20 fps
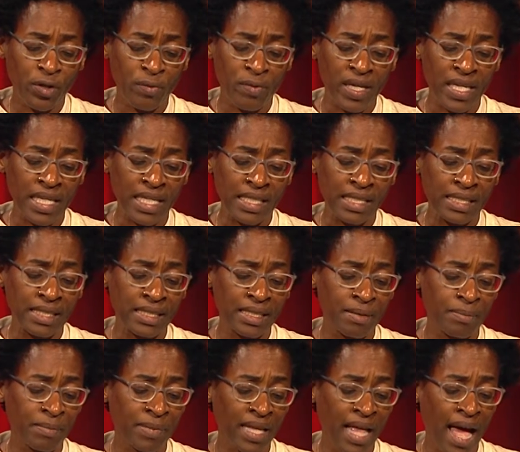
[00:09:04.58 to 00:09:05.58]
Ricans
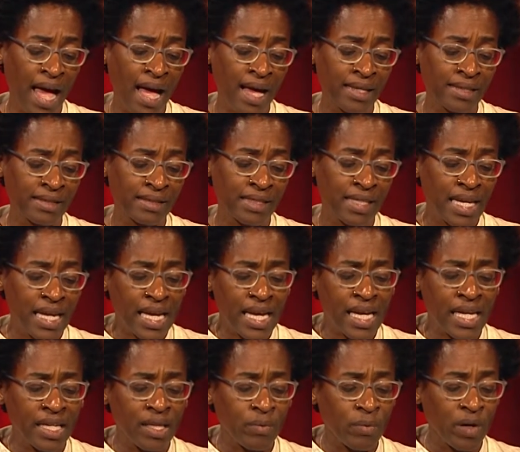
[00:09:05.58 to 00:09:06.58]
and blacks,
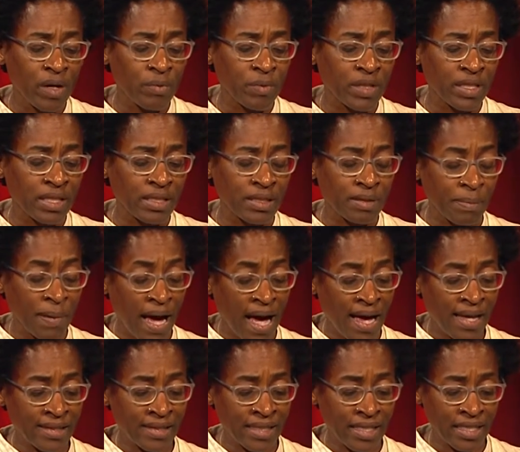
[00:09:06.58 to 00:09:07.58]
anyone with a
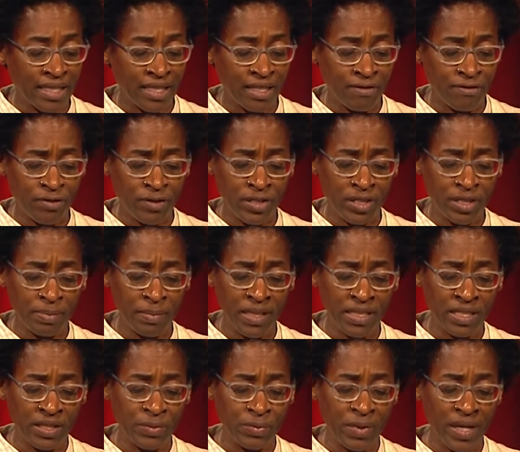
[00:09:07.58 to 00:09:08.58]
deposit, the first
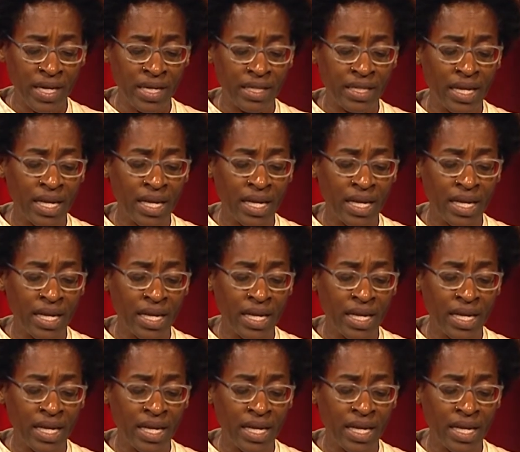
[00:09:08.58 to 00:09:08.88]
month's rent,